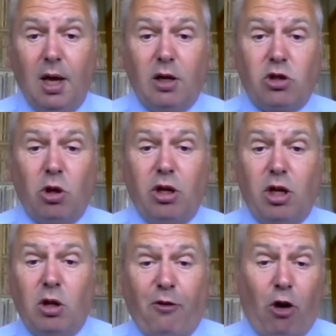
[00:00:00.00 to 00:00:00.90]
So
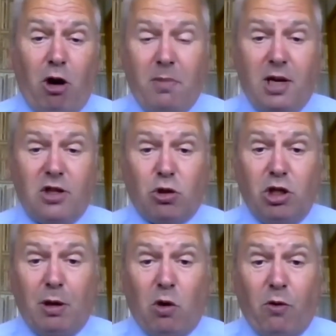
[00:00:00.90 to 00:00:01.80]
the format is
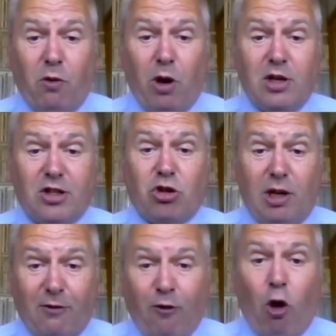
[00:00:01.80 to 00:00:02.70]
going to be quite
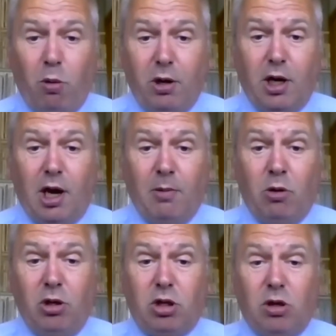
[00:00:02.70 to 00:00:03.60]
straightforward. I'm
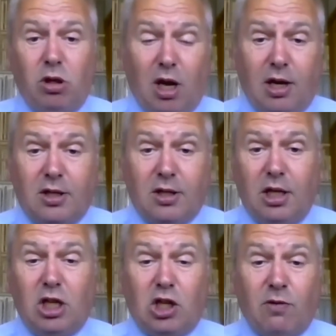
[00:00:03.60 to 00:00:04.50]
going to ask
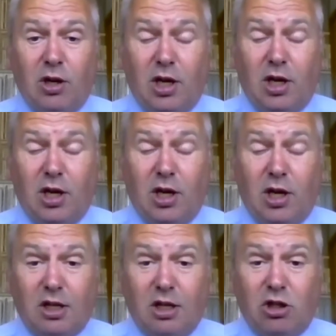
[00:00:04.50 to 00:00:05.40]
each of our guests
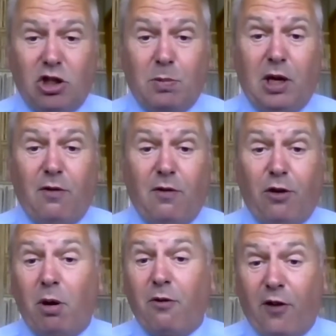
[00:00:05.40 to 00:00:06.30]
to speak for
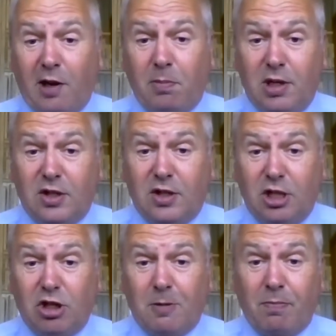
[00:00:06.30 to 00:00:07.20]
about 5 minutes
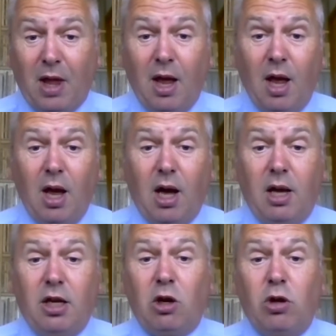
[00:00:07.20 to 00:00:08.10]
each, and
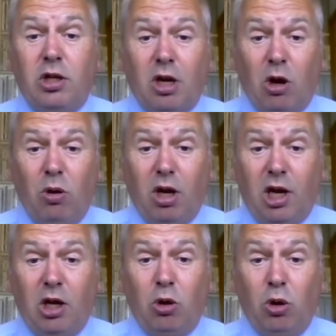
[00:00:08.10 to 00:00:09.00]
they're going to
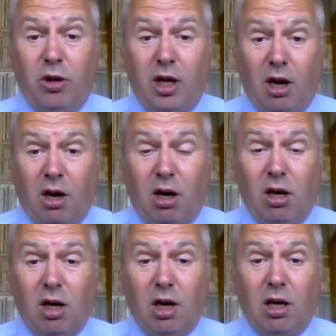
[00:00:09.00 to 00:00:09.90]
outline who they
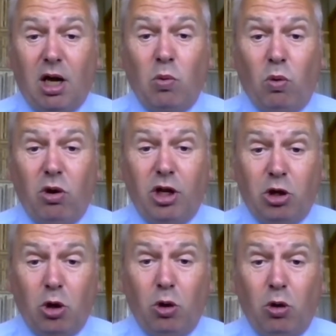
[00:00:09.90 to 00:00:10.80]
are and what they
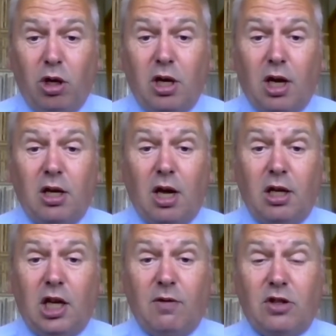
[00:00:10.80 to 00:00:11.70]
do,
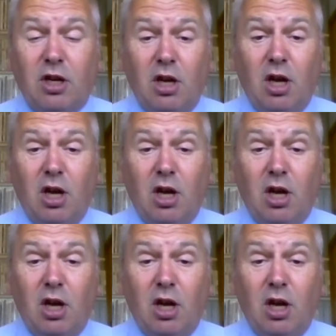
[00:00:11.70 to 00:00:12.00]
and give us